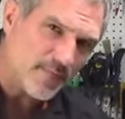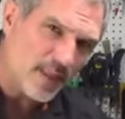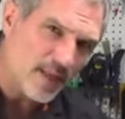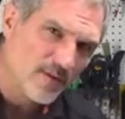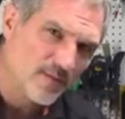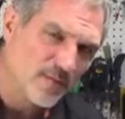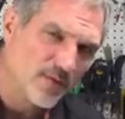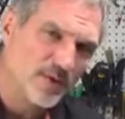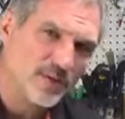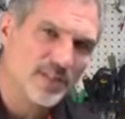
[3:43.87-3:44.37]

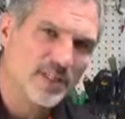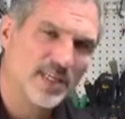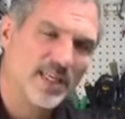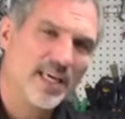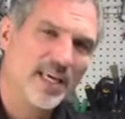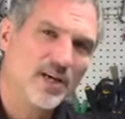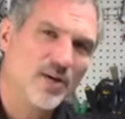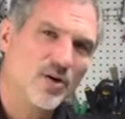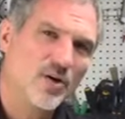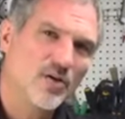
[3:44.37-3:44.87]
for it to
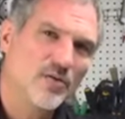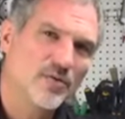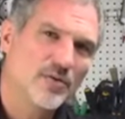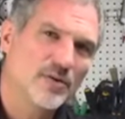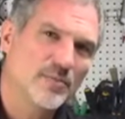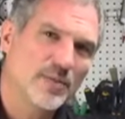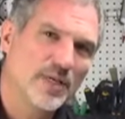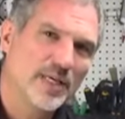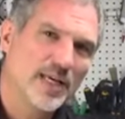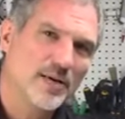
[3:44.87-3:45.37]
kick over
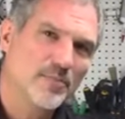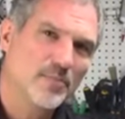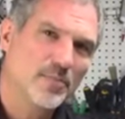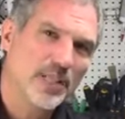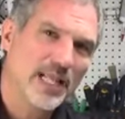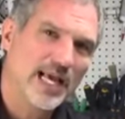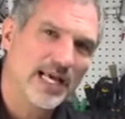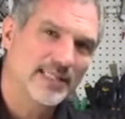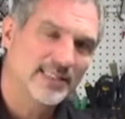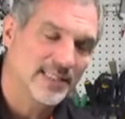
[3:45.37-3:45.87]
and become
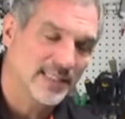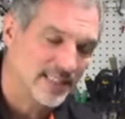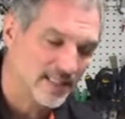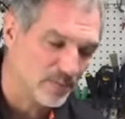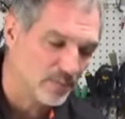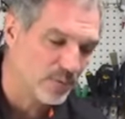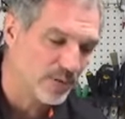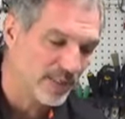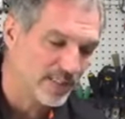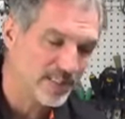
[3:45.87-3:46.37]
plastic.
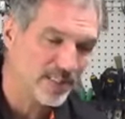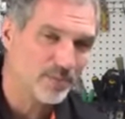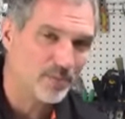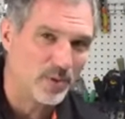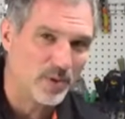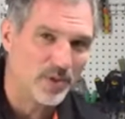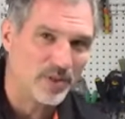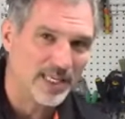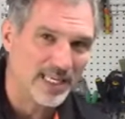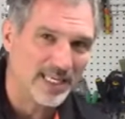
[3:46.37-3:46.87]
The
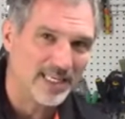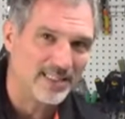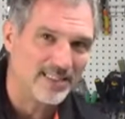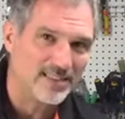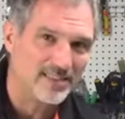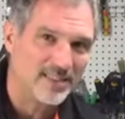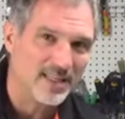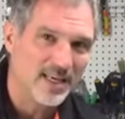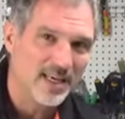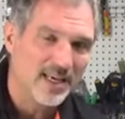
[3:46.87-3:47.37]
principle
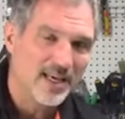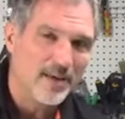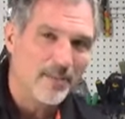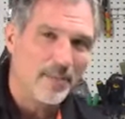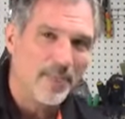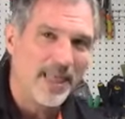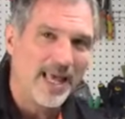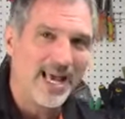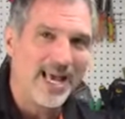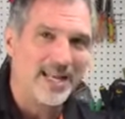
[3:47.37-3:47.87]
is
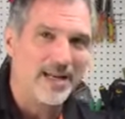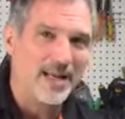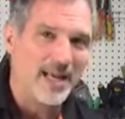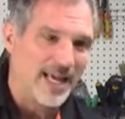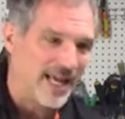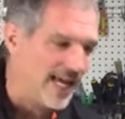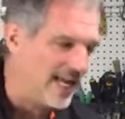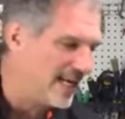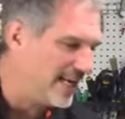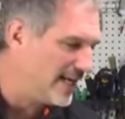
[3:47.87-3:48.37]
that
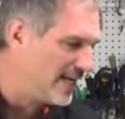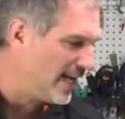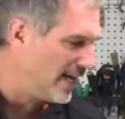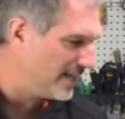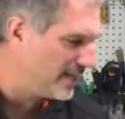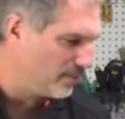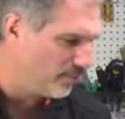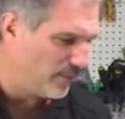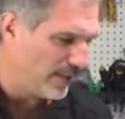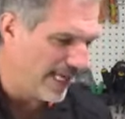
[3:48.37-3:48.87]
any
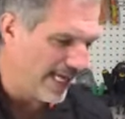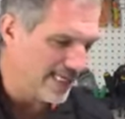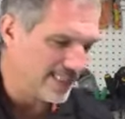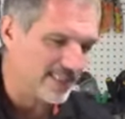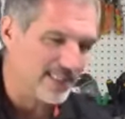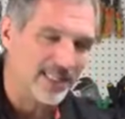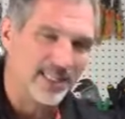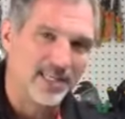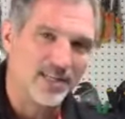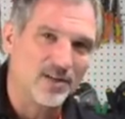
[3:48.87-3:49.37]
kind of
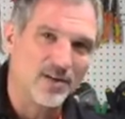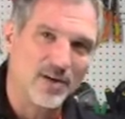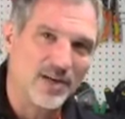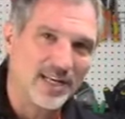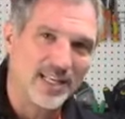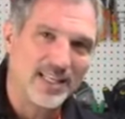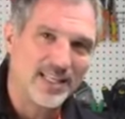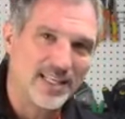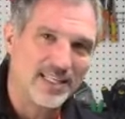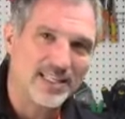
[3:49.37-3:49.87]
plastic, you know,
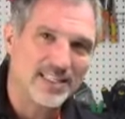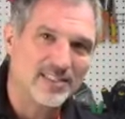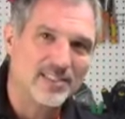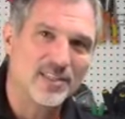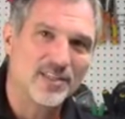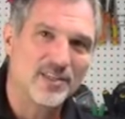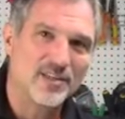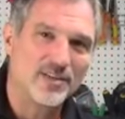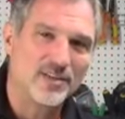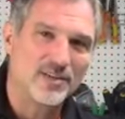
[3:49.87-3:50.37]
anything that's
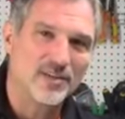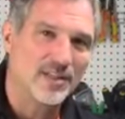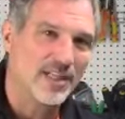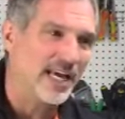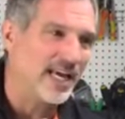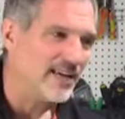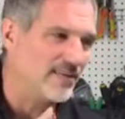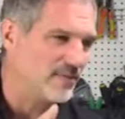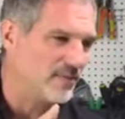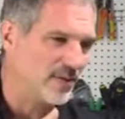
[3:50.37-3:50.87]
in your
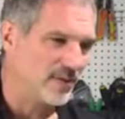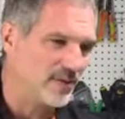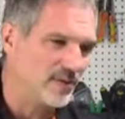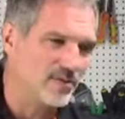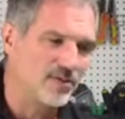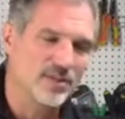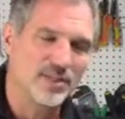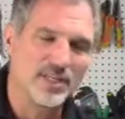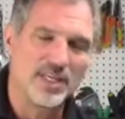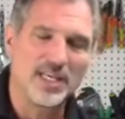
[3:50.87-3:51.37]
life, whether
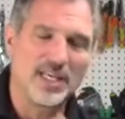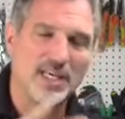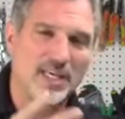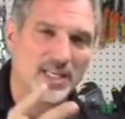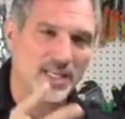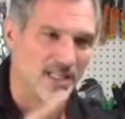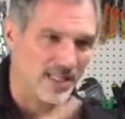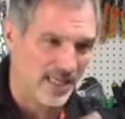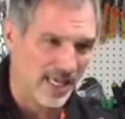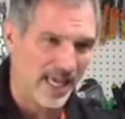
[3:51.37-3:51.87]
it's your key,
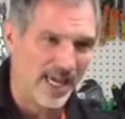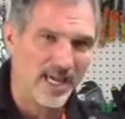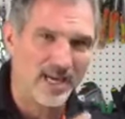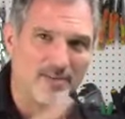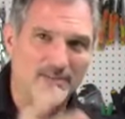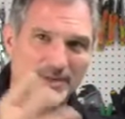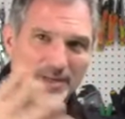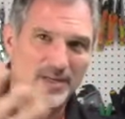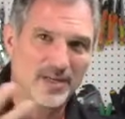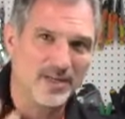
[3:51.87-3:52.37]
the
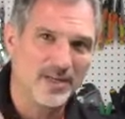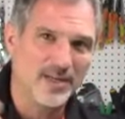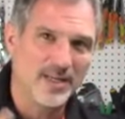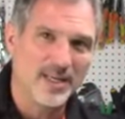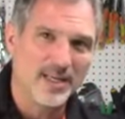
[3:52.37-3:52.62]
camera,